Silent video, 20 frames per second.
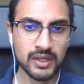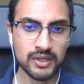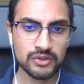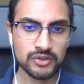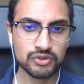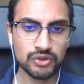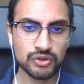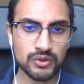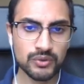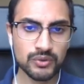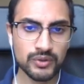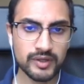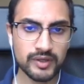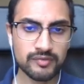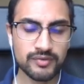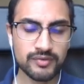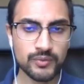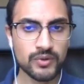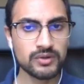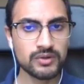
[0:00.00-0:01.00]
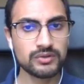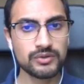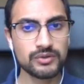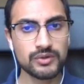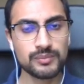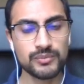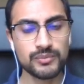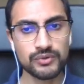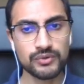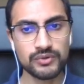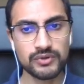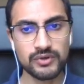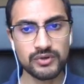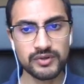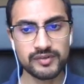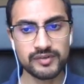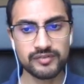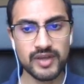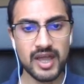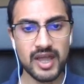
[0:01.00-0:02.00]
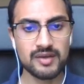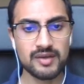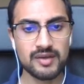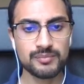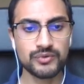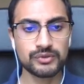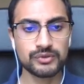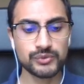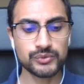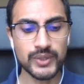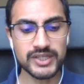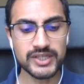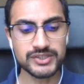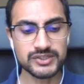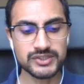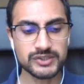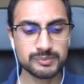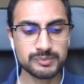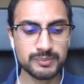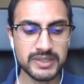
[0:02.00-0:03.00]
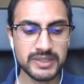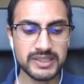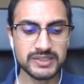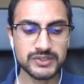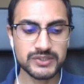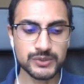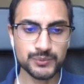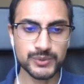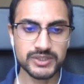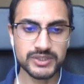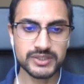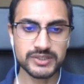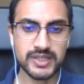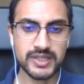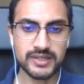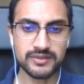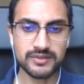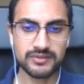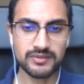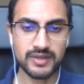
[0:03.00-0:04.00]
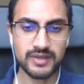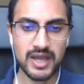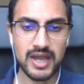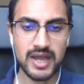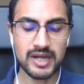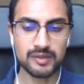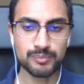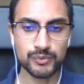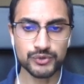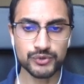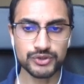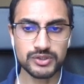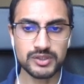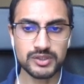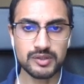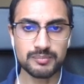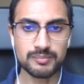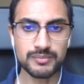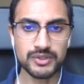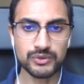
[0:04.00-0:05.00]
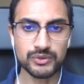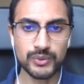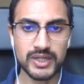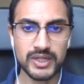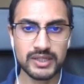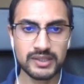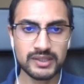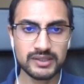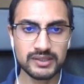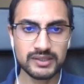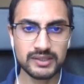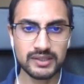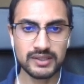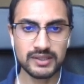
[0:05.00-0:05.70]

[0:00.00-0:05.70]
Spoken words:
So if you want to know more or if you have more questions, please visit us at poster number 20.